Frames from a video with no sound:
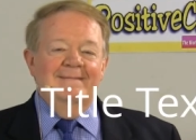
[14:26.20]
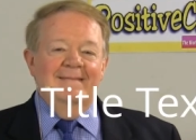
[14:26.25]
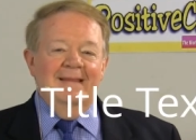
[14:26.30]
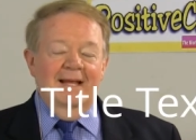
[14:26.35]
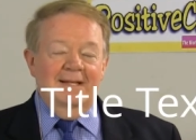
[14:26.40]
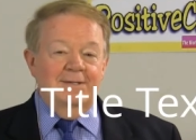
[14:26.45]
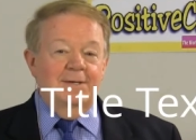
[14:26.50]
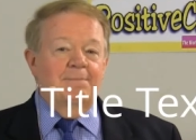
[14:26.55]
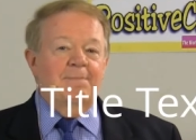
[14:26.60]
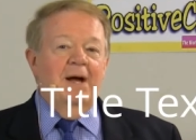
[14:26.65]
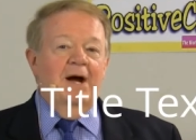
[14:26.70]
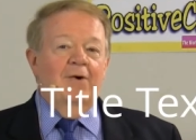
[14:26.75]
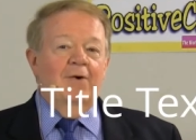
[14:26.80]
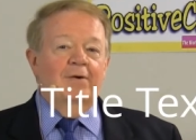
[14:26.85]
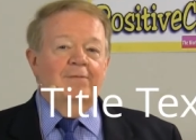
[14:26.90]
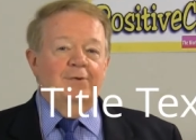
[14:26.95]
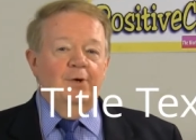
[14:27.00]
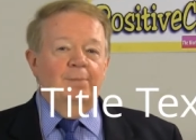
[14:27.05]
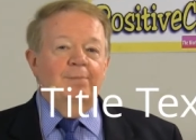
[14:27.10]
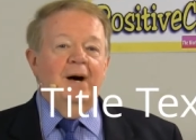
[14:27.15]
That's a
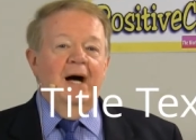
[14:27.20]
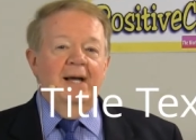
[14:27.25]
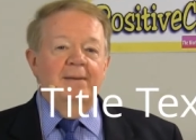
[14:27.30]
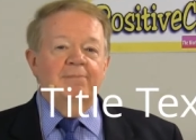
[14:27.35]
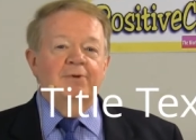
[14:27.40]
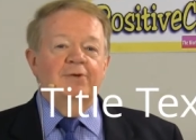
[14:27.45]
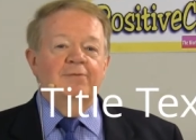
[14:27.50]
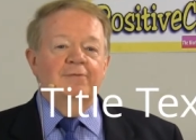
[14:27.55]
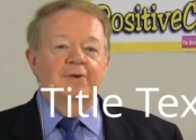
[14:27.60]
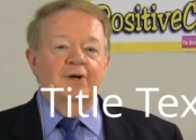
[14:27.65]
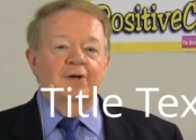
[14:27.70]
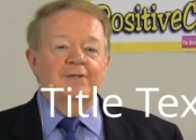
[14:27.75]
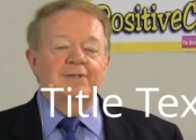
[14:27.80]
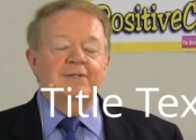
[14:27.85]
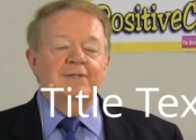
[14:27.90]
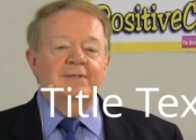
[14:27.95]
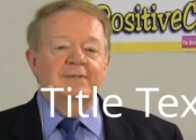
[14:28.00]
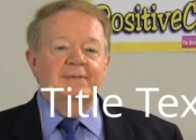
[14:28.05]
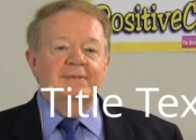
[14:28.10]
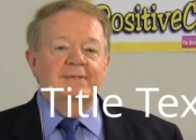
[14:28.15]
powerful Bible
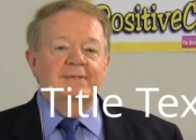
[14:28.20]
verse